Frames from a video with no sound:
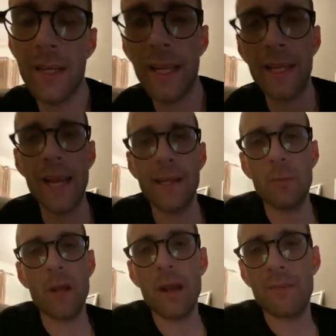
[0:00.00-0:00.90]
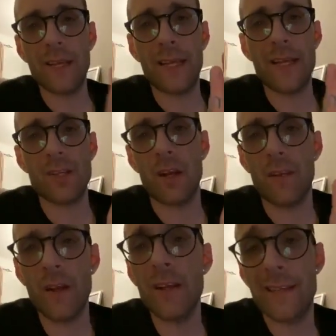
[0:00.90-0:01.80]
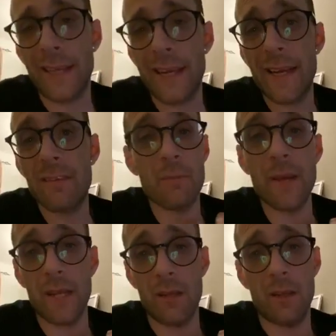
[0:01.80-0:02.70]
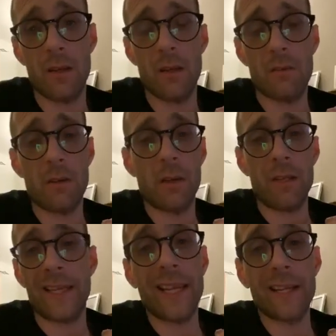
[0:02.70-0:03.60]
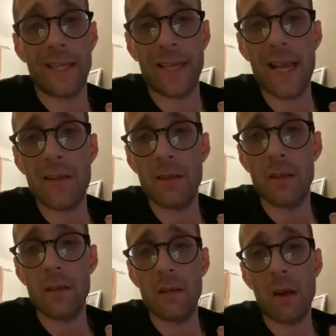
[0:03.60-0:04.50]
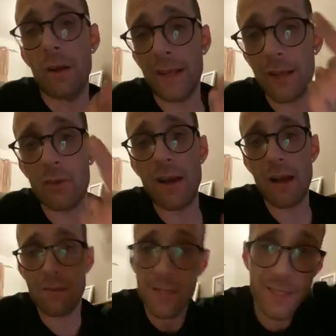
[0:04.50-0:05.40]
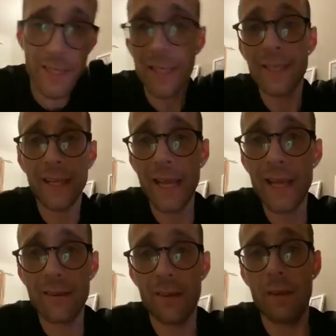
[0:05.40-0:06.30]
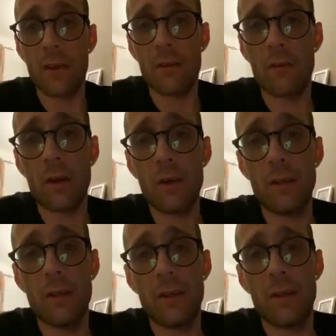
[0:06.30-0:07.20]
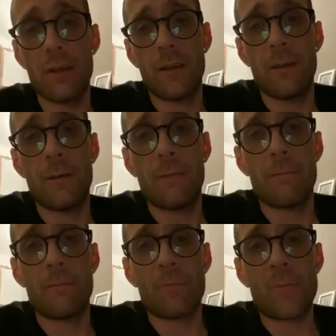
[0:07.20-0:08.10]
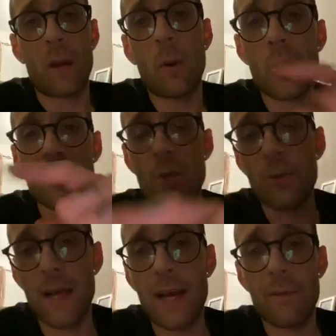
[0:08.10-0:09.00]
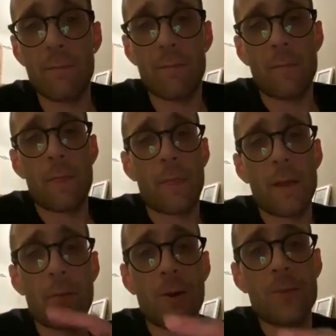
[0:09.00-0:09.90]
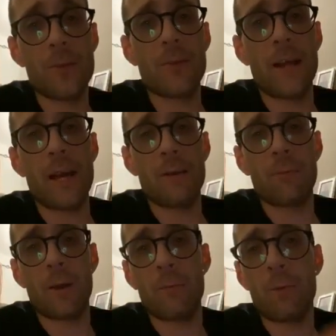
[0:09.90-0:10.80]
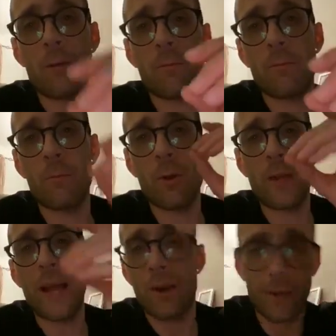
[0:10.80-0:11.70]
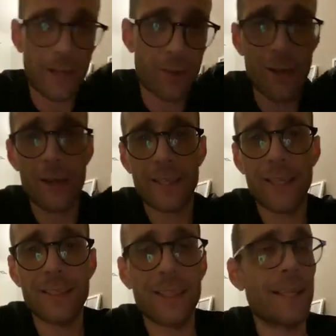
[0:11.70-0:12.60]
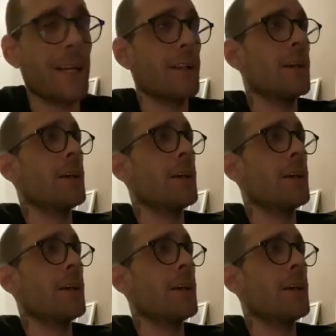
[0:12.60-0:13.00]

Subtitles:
We don't have dickheads on here. The only dickhead here is me, right? King Dickhead. I'm going to get a crown that says King Dickhead, right? I might do that. One day I'm going to get a crown King Dickhead.